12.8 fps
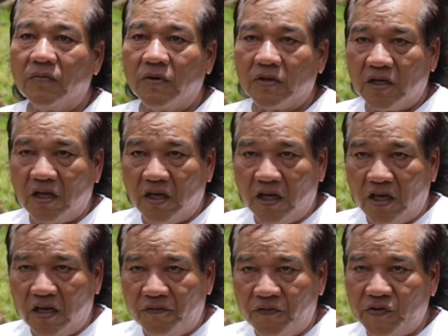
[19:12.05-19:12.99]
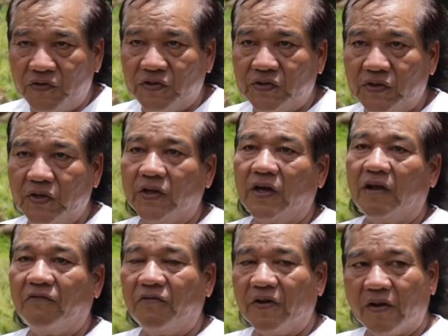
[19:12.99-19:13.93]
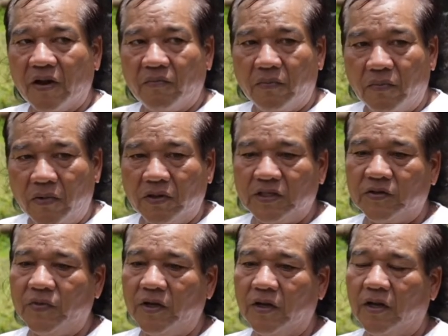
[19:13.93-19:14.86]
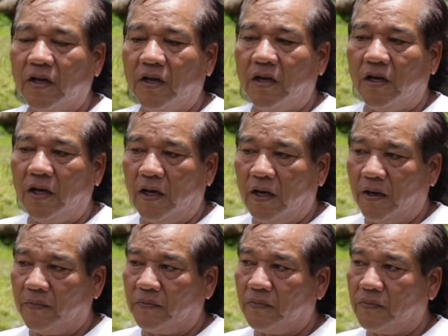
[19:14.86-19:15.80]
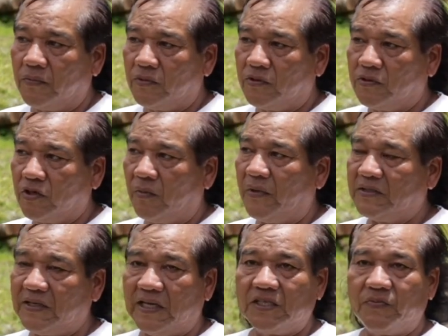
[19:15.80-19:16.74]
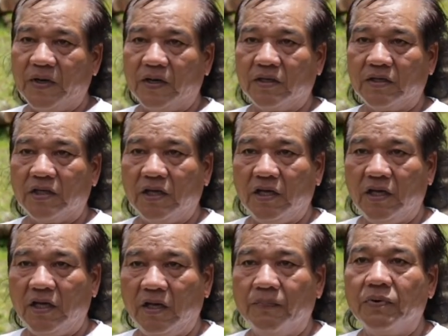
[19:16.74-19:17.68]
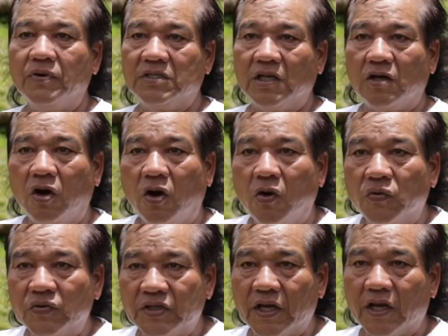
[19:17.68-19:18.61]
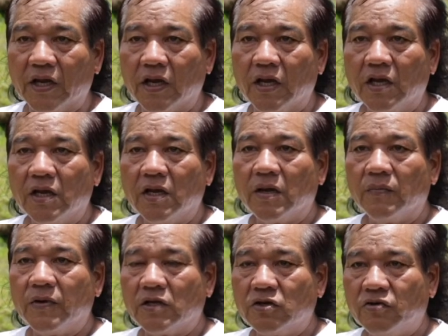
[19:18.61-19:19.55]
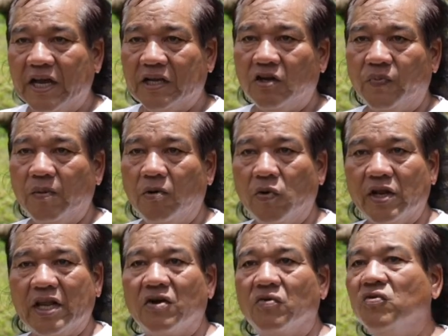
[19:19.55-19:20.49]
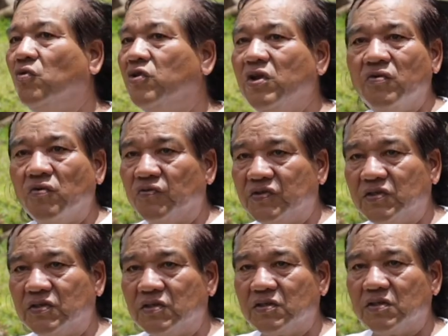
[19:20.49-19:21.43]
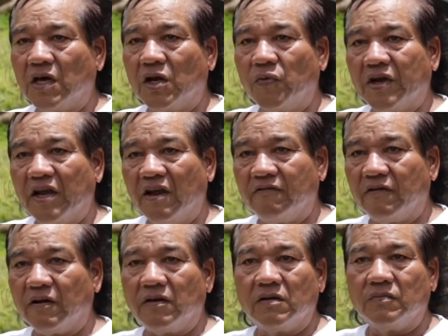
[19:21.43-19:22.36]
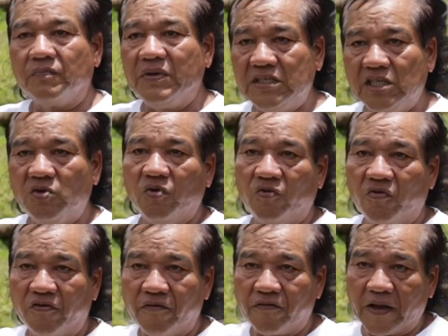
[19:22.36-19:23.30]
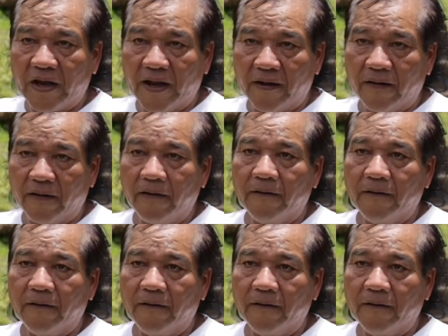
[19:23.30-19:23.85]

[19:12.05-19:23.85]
But if you stay, I think there must be um, some assessment in personal housing. Because right now people looking at only roofs and whatever, and busy to put roof over the head.